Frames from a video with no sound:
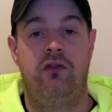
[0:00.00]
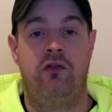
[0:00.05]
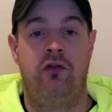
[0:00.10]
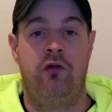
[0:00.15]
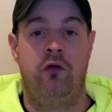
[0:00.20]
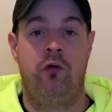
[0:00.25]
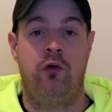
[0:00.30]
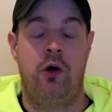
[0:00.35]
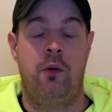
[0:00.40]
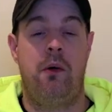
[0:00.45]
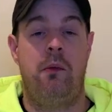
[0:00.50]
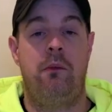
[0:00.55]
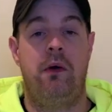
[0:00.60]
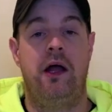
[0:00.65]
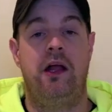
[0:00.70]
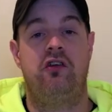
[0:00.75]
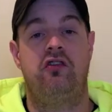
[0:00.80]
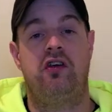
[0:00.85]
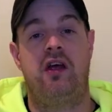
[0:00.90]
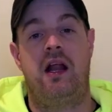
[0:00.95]
to come on
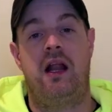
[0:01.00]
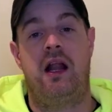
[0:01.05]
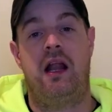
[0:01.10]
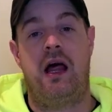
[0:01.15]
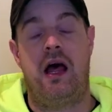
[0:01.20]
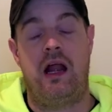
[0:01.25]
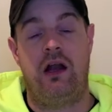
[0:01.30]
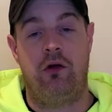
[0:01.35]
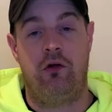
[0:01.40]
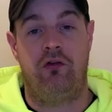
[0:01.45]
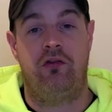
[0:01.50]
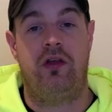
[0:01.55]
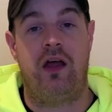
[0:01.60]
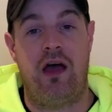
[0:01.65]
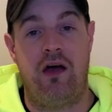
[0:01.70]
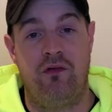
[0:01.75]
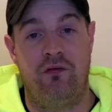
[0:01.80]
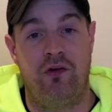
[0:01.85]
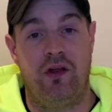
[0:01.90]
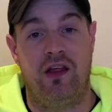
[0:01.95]
my channel and us
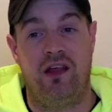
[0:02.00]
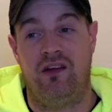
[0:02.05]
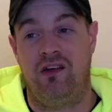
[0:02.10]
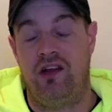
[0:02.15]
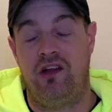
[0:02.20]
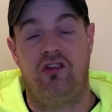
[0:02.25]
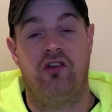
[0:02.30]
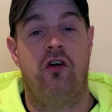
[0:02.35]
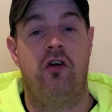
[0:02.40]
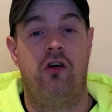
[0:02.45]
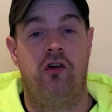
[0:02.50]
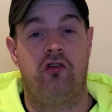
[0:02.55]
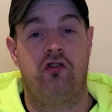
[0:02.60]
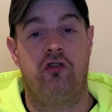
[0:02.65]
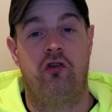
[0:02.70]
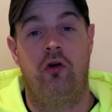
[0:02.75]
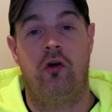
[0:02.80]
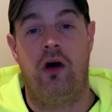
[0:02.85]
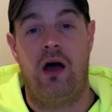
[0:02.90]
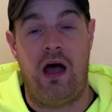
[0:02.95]
have like a talk
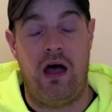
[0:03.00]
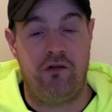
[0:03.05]
show,